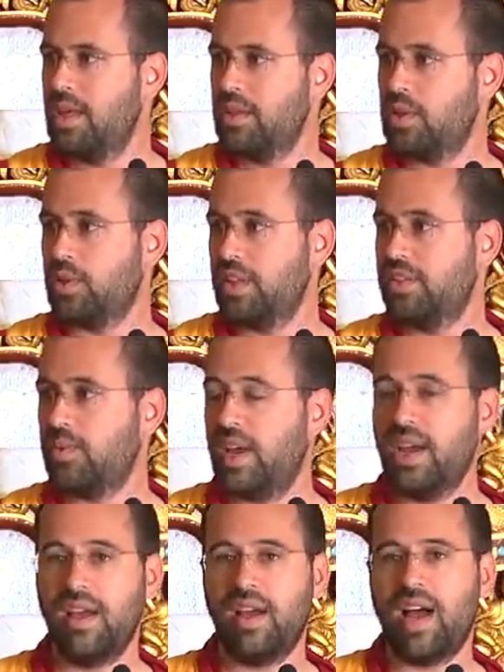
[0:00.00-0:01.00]
so this is
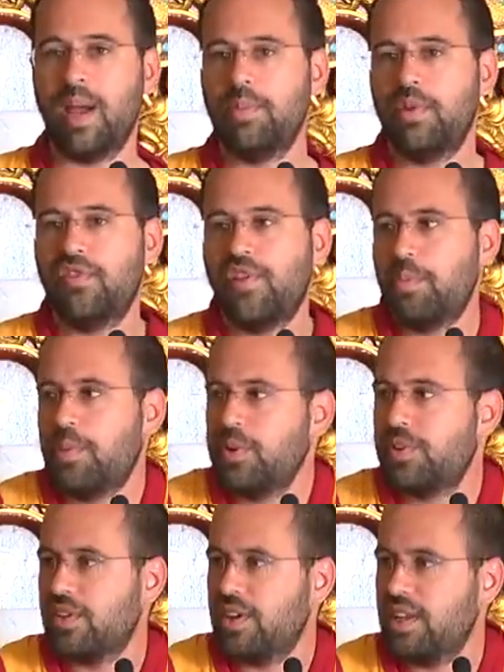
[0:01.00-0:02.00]
why I prefer
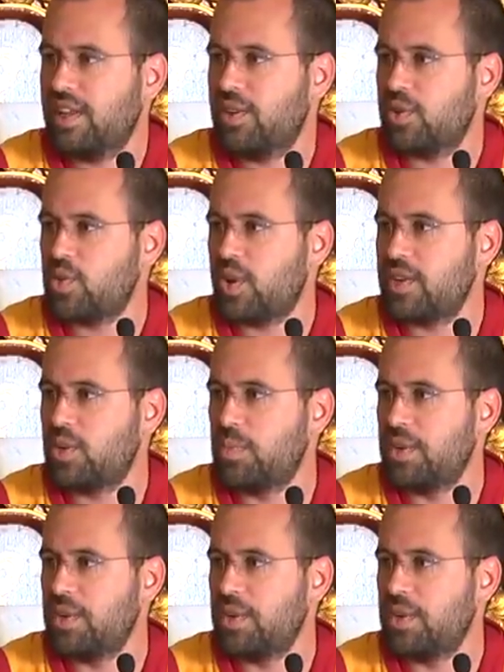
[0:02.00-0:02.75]
personally to try to